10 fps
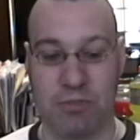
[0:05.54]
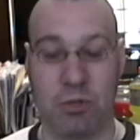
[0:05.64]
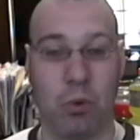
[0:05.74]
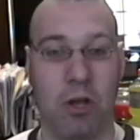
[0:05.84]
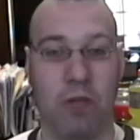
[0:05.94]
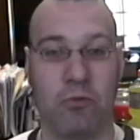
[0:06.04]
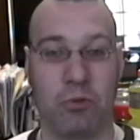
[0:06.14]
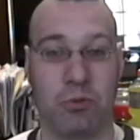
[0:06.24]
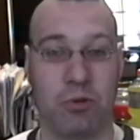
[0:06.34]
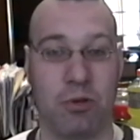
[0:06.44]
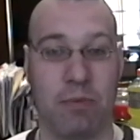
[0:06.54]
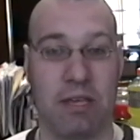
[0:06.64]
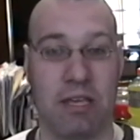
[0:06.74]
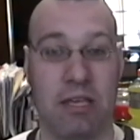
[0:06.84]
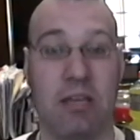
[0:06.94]
12, which was going to
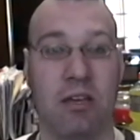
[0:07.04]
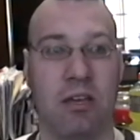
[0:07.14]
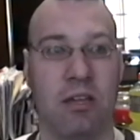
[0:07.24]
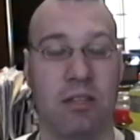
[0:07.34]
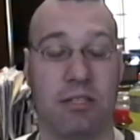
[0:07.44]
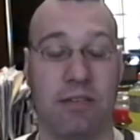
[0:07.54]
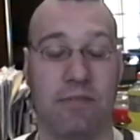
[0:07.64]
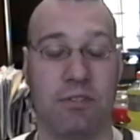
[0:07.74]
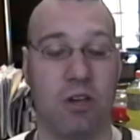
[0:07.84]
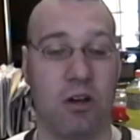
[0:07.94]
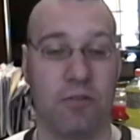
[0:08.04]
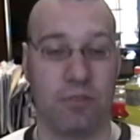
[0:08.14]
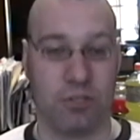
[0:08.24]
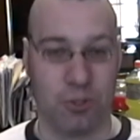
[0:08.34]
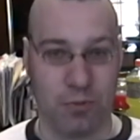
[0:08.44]
be the 7th saga for
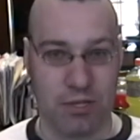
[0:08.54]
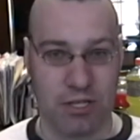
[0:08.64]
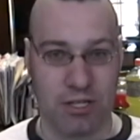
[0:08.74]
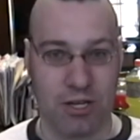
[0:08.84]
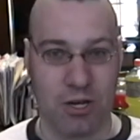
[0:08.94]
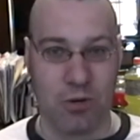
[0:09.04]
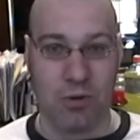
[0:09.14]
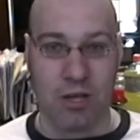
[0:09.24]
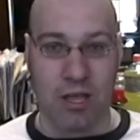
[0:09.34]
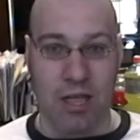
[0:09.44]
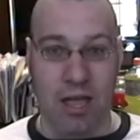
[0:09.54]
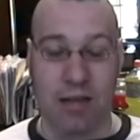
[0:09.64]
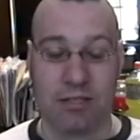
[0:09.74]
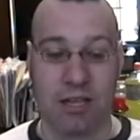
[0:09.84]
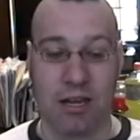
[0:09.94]
the Super Nintendo, and
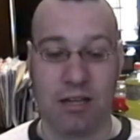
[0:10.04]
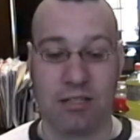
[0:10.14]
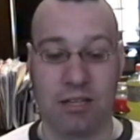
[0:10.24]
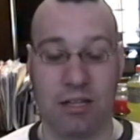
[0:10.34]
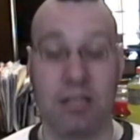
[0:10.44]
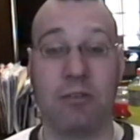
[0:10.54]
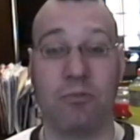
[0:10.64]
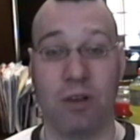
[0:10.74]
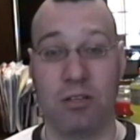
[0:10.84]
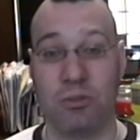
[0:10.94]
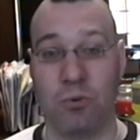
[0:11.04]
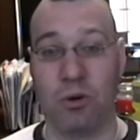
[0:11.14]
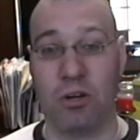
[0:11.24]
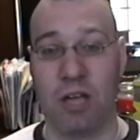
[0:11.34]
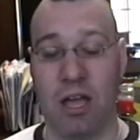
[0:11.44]
instead I decided to get right to
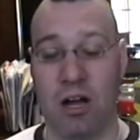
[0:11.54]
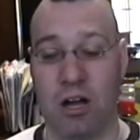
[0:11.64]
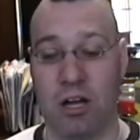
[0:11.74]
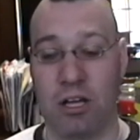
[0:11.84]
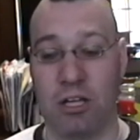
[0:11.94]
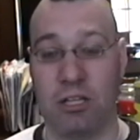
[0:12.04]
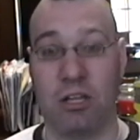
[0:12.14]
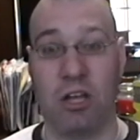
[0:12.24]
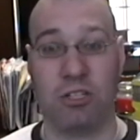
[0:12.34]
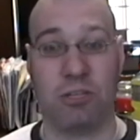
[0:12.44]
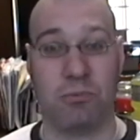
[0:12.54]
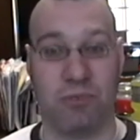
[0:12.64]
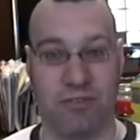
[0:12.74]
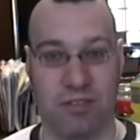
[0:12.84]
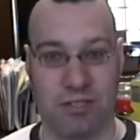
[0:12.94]
work on Lost Gems
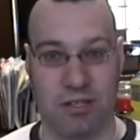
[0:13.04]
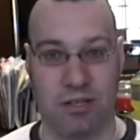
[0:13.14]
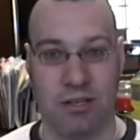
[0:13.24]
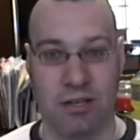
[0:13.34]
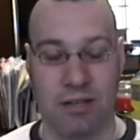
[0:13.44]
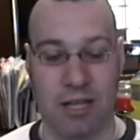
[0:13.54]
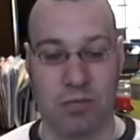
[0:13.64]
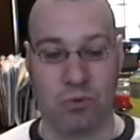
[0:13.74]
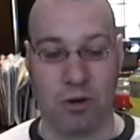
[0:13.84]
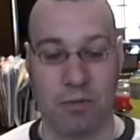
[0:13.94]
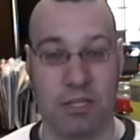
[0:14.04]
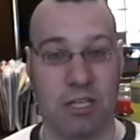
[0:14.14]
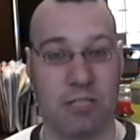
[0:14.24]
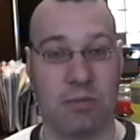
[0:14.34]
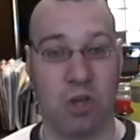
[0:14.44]
Revisited. That's where I'm going to
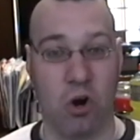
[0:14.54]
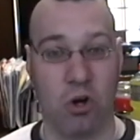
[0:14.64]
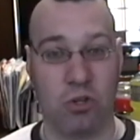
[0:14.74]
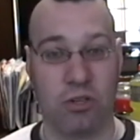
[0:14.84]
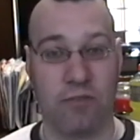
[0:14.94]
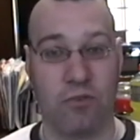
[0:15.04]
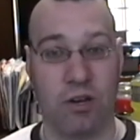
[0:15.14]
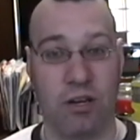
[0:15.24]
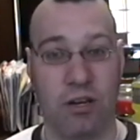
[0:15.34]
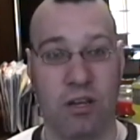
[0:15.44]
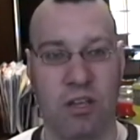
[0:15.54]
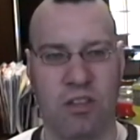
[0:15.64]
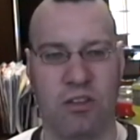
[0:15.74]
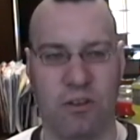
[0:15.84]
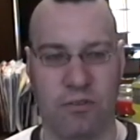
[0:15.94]
take some of the articles I've written,
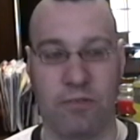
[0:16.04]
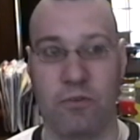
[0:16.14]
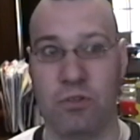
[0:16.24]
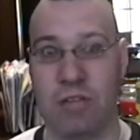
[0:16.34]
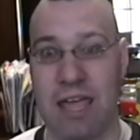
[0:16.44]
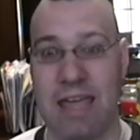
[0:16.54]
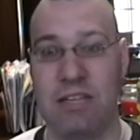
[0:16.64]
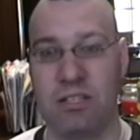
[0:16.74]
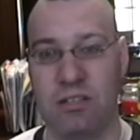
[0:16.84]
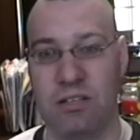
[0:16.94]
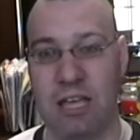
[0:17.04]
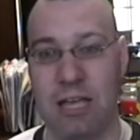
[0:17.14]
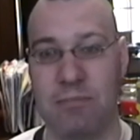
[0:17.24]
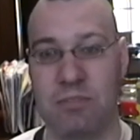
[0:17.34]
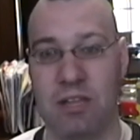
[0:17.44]
the first 8
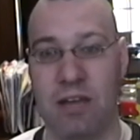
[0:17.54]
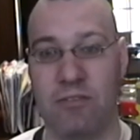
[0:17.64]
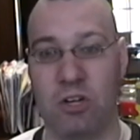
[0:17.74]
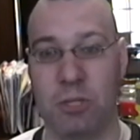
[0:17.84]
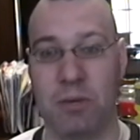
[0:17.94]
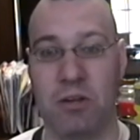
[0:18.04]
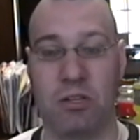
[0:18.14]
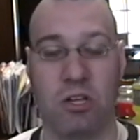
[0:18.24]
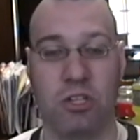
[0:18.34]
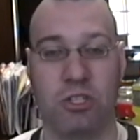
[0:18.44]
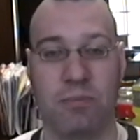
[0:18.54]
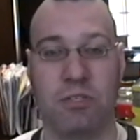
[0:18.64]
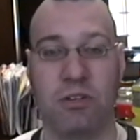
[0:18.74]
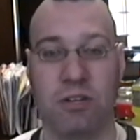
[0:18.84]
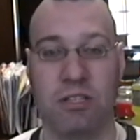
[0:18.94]
games that I've talked about in the Lost Gems
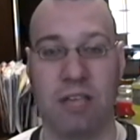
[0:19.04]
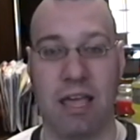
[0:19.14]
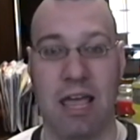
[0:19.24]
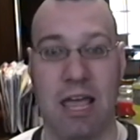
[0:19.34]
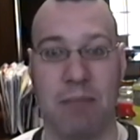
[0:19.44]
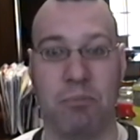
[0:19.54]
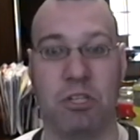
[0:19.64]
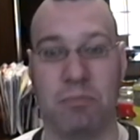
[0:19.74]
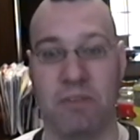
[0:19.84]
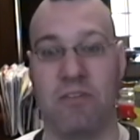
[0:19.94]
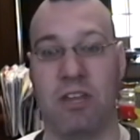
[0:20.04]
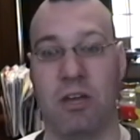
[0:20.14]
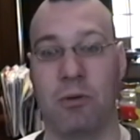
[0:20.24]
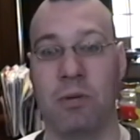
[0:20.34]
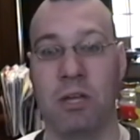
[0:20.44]
series, and put them to video.